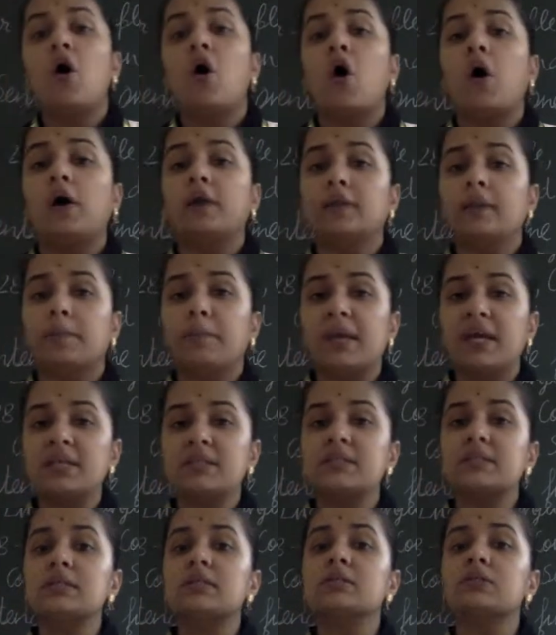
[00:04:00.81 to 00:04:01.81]
on the
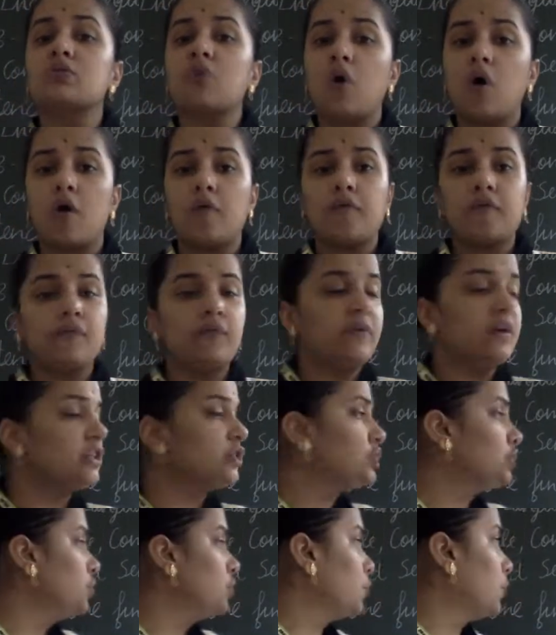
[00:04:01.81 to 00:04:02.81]
basis of
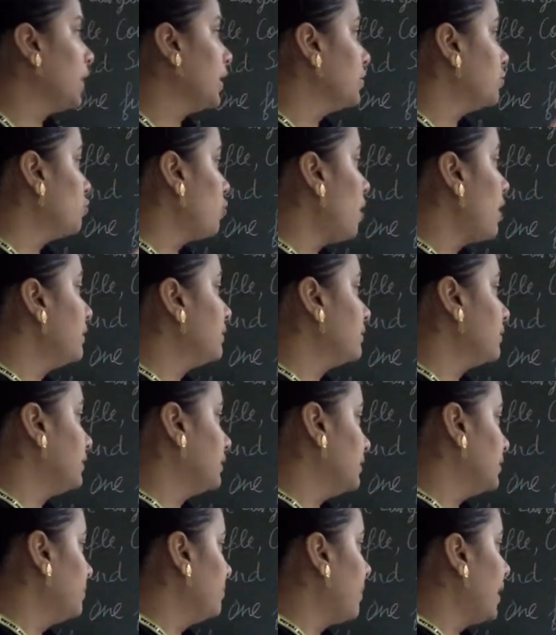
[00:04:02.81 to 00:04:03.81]
which you cannot
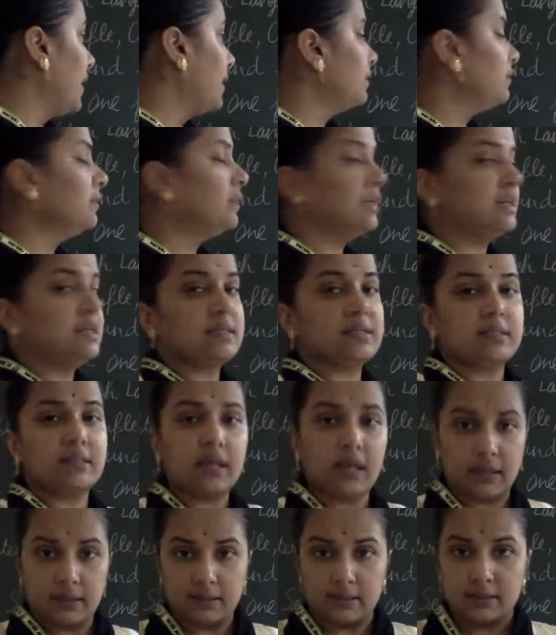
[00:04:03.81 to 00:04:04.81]
determine these
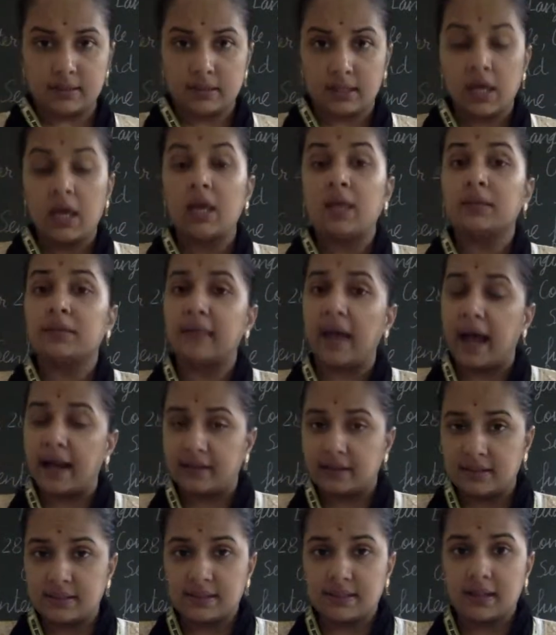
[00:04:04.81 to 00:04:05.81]
things. That
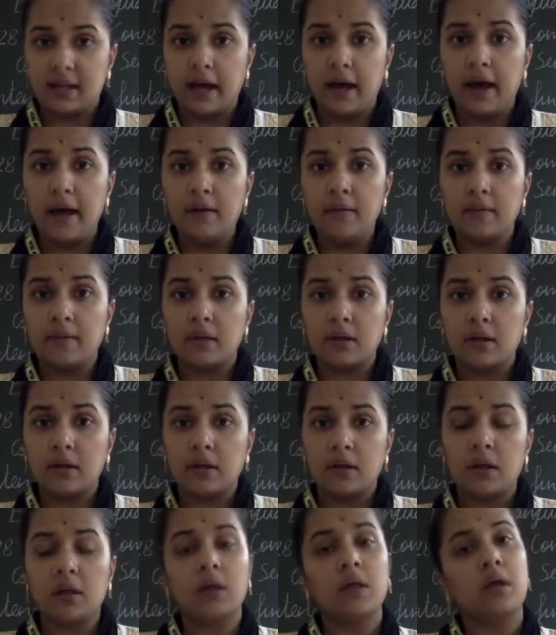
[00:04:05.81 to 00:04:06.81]
is the
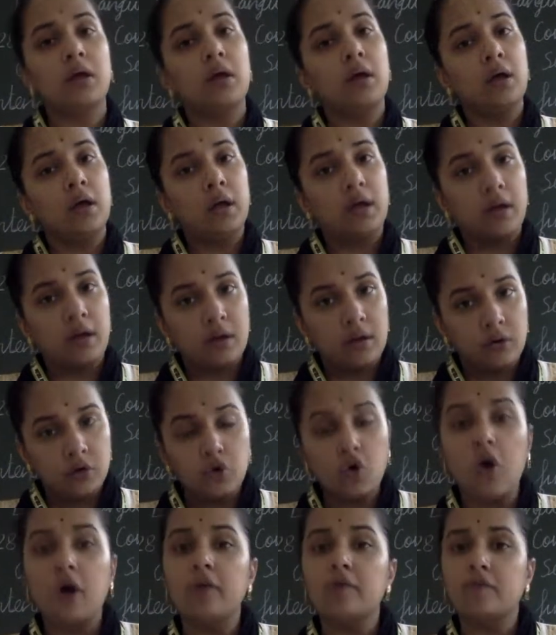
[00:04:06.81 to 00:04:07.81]

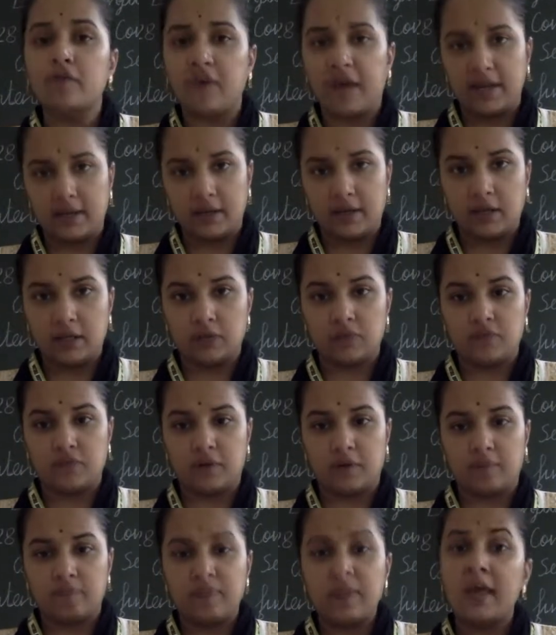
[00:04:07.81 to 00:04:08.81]
non-finite
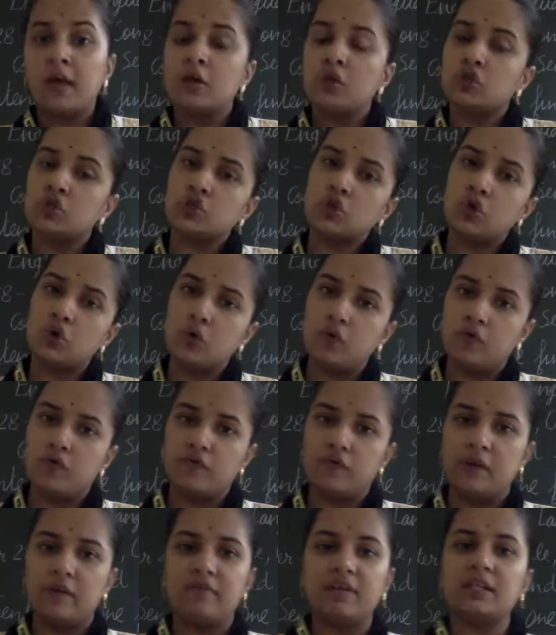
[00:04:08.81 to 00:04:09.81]
verb. So
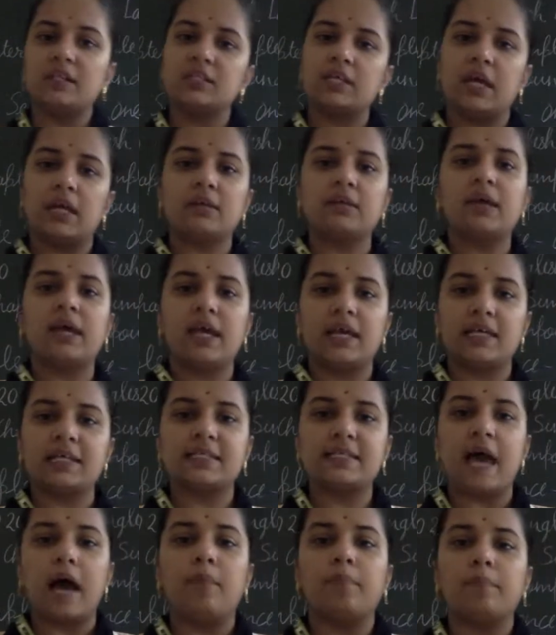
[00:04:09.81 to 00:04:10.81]
we will take the
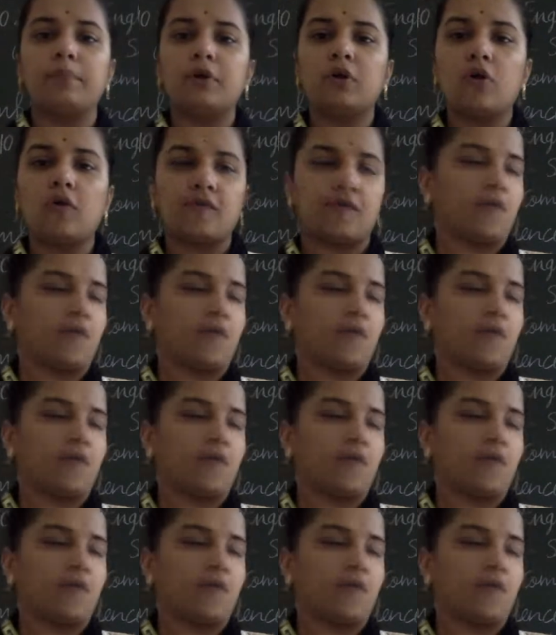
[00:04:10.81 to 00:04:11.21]
example of